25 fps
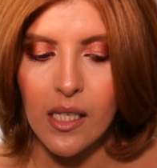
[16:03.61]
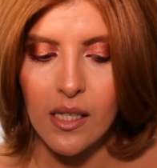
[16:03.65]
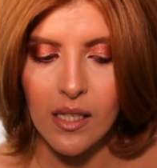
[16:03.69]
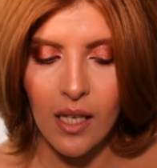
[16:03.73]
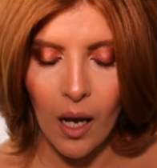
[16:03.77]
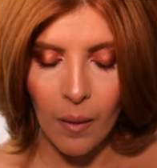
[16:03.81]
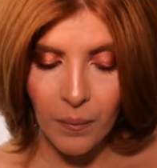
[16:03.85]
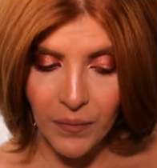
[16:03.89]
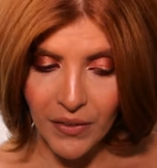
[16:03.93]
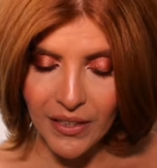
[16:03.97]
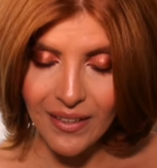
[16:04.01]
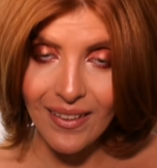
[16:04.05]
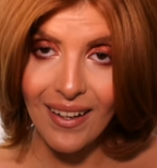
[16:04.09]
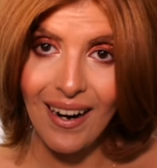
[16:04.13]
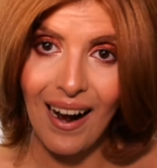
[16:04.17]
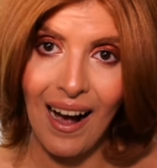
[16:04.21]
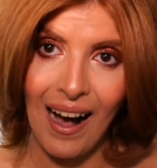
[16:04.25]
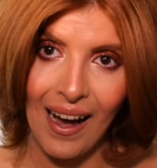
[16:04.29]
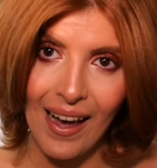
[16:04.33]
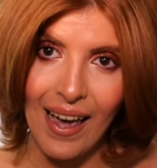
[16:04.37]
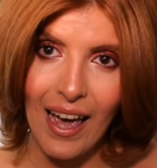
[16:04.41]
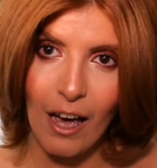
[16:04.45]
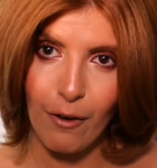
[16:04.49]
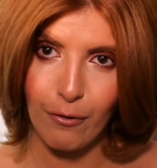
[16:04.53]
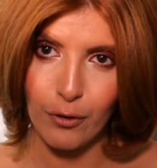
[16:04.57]
Something that
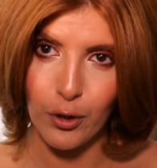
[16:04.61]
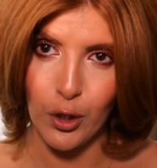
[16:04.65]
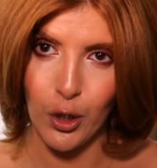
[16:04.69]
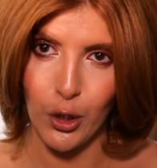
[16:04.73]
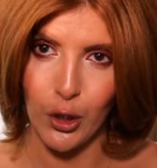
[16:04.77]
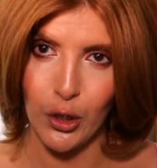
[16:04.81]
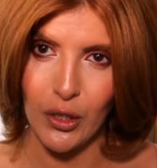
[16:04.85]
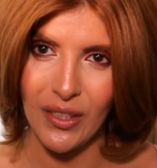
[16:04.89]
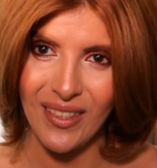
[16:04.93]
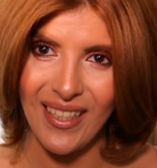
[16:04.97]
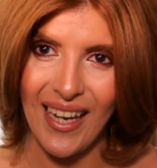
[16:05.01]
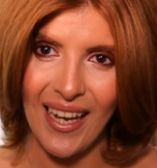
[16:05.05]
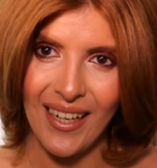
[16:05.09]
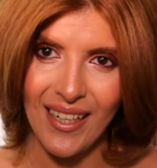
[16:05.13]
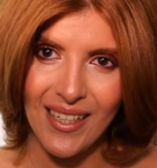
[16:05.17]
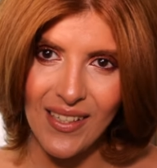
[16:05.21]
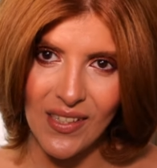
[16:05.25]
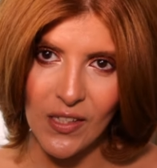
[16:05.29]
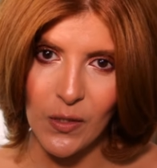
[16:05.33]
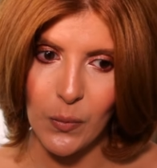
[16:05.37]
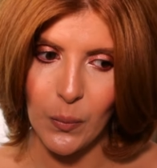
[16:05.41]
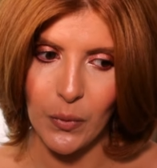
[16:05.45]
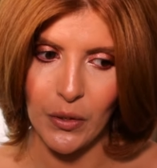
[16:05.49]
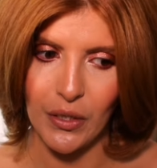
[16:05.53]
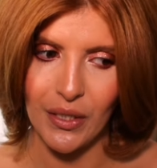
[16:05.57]
I have learned and
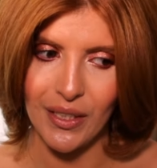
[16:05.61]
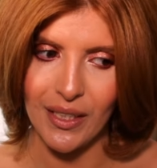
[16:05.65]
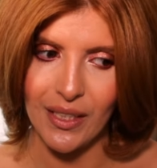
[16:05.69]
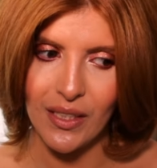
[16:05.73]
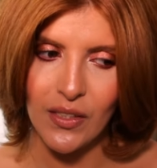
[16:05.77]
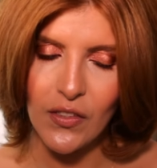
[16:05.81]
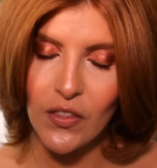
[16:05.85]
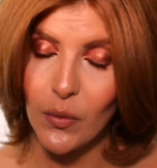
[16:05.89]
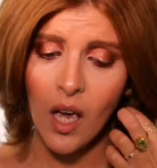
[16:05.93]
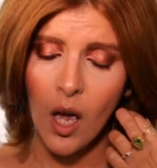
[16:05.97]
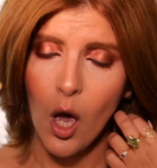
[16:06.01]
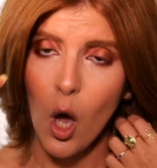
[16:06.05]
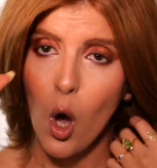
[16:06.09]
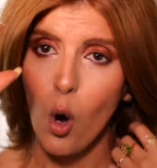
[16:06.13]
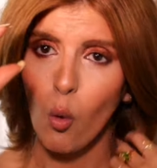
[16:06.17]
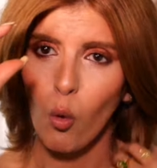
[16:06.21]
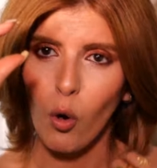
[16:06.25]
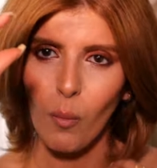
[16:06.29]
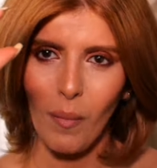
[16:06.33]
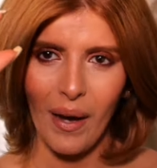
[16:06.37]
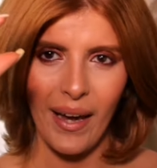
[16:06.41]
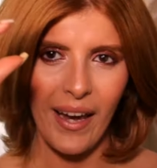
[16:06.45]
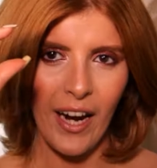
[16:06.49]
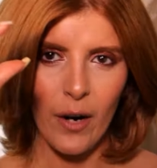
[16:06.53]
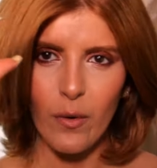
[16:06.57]
experienced,
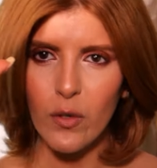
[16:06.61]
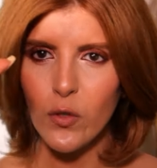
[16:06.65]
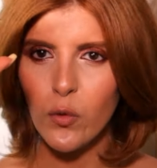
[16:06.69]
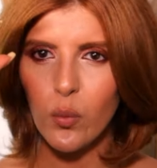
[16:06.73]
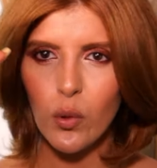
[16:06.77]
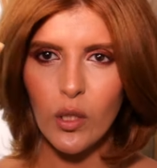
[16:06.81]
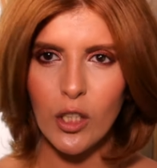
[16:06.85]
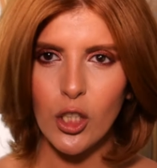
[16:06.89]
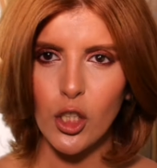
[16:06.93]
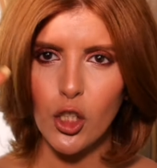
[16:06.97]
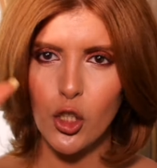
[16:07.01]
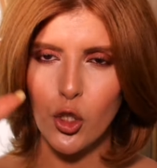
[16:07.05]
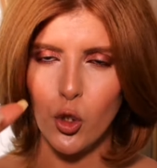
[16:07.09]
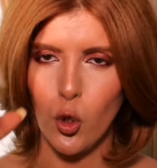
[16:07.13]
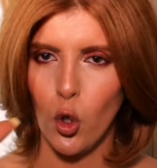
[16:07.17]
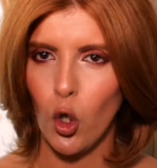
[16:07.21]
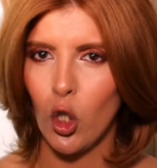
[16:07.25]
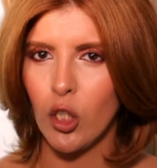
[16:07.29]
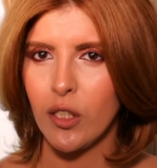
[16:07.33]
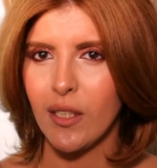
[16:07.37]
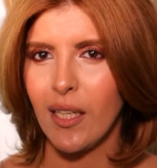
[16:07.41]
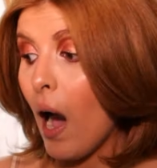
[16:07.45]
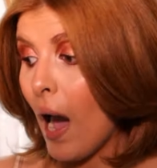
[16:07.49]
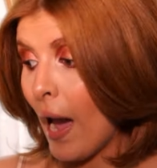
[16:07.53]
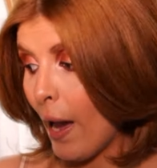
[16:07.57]
when my hair is really
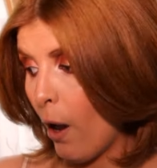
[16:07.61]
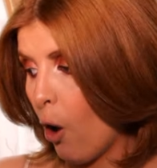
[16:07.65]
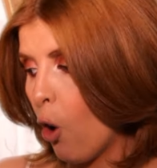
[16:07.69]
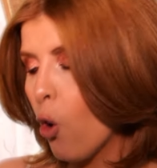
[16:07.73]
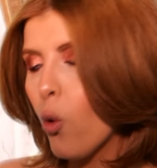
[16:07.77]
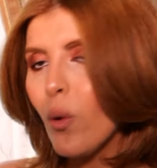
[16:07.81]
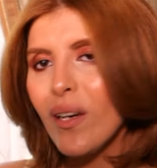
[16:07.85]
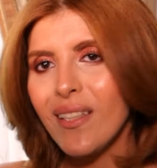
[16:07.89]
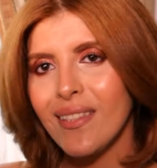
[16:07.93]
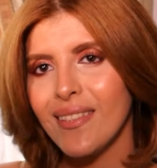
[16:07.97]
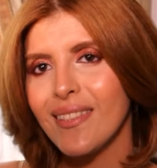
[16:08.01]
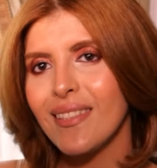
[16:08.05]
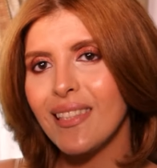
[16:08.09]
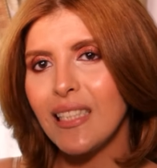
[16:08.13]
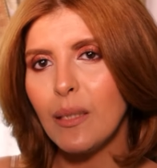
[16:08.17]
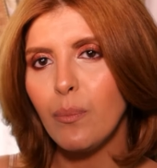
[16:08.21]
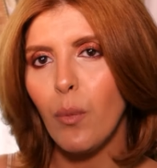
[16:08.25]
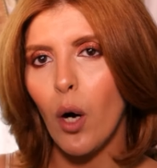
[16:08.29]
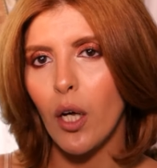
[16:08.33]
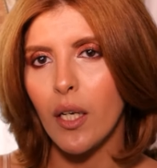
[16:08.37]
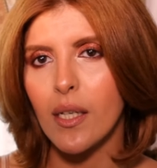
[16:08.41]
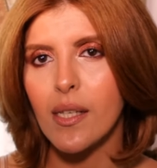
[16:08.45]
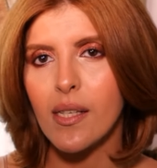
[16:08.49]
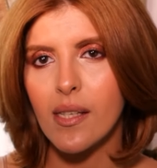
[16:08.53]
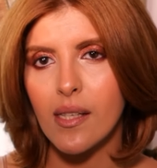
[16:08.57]
short, I always sleep
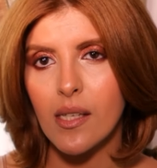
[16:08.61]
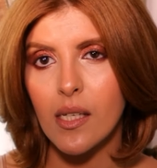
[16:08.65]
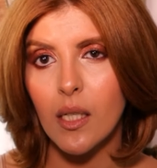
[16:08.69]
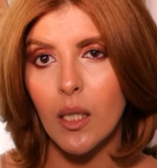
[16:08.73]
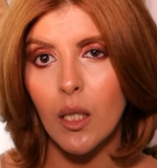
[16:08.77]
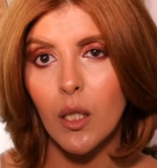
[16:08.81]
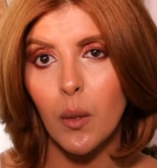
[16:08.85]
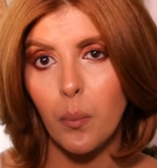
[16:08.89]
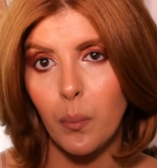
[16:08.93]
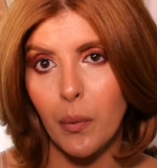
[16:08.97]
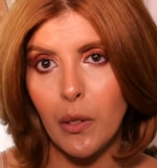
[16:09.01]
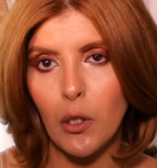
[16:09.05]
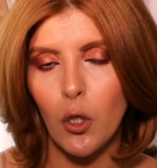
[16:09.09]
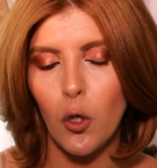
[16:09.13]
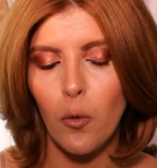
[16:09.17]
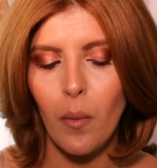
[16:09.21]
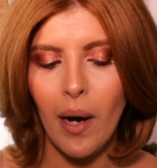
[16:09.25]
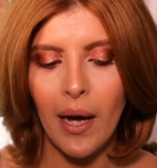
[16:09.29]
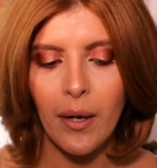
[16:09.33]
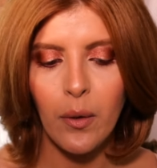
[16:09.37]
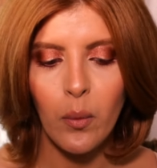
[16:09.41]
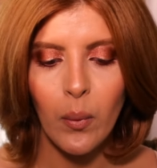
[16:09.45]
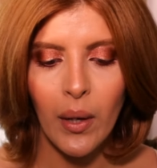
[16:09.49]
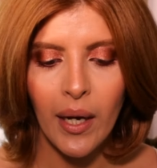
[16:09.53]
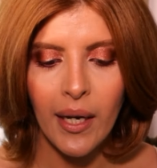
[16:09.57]
on a silk pillow,
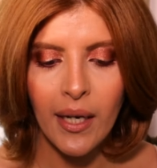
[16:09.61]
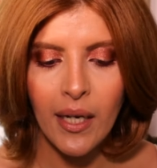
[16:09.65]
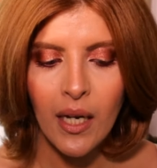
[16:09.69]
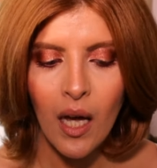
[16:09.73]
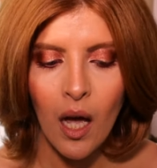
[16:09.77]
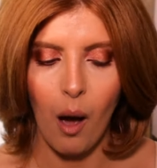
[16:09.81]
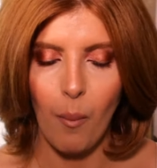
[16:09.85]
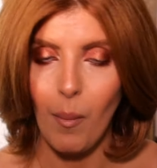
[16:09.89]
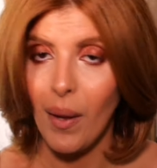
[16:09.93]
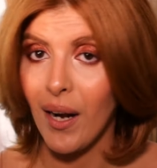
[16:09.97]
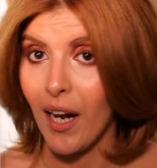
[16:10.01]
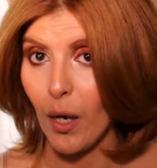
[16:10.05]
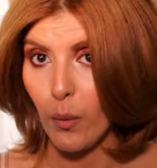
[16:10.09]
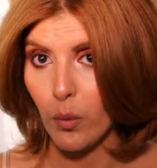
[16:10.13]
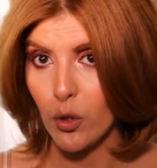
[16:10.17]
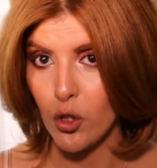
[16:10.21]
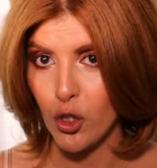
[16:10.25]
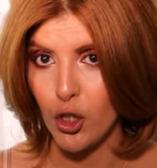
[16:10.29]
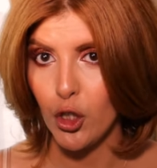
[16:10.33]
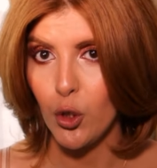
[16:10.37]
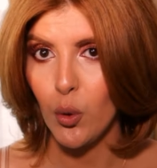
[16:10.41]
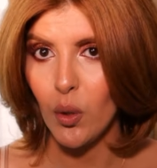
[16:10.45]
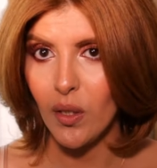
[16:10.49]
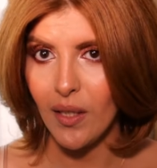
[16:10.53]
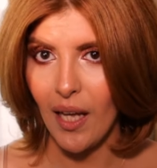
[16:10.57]
by the way, and I was
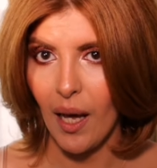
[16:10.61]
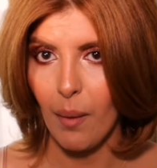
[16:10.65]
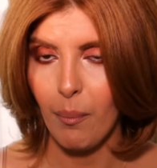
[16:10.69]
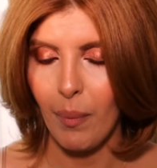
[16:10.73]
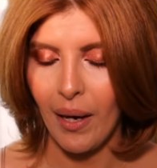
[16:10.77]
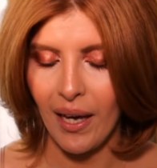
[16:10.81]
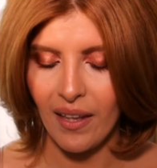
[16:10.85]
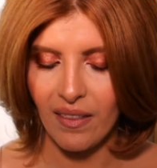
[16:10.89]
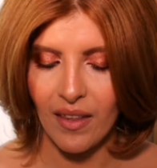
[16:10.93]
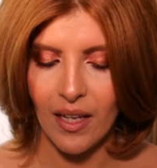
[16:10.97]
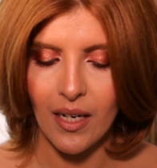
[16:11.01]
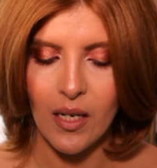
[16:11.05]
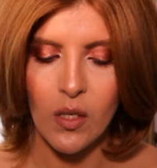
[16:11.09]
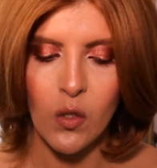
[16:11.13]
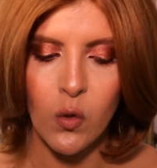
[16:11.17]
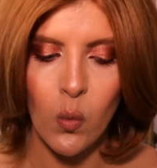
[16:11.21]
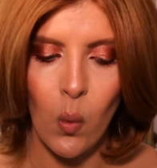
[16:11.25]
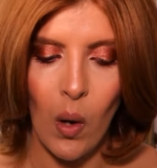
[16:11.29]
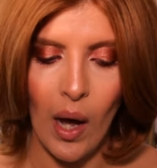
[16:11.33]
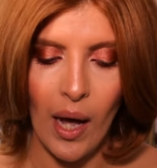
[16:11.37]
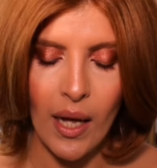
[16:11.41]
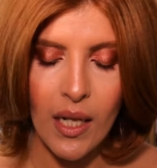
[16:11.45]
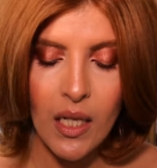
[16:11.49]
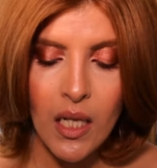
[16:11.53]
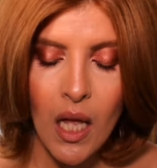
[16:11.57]
doing that back then as
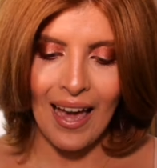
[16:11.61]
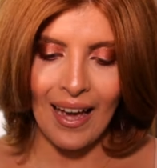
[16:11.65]
well.